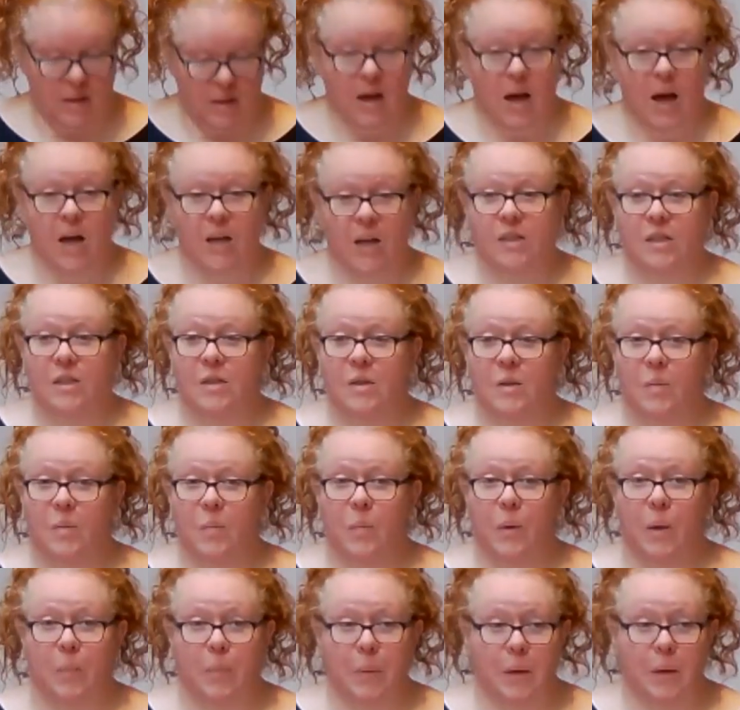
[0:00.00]
Let us
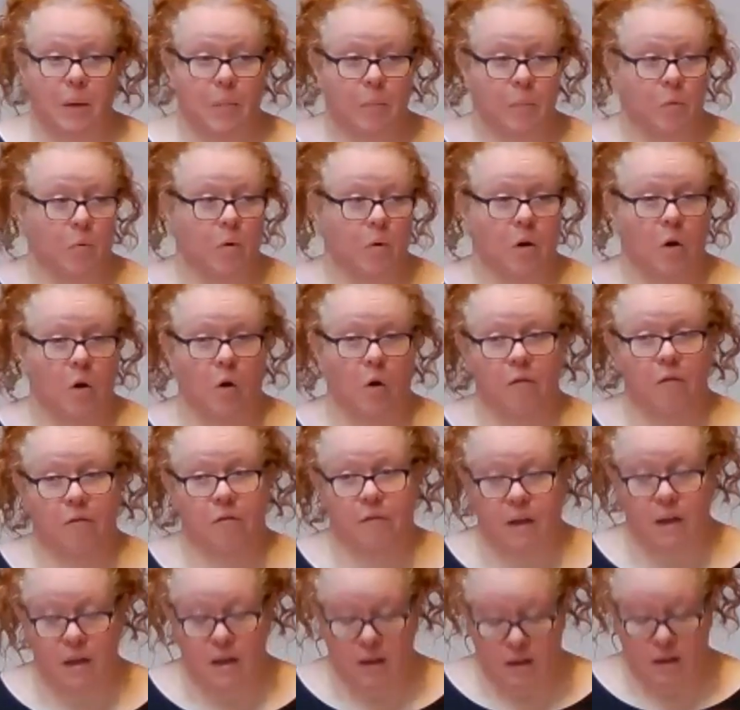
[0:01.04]
be a people of
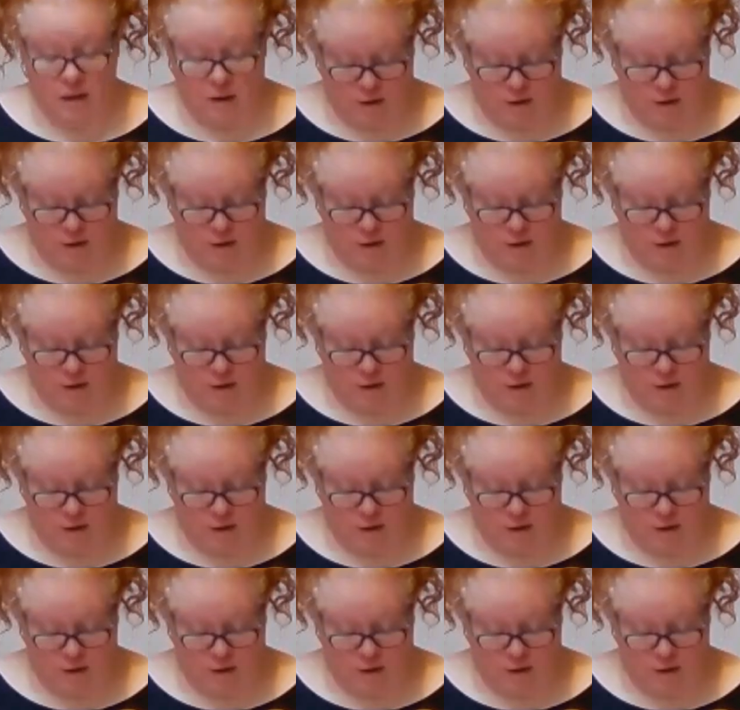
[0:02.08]
faith.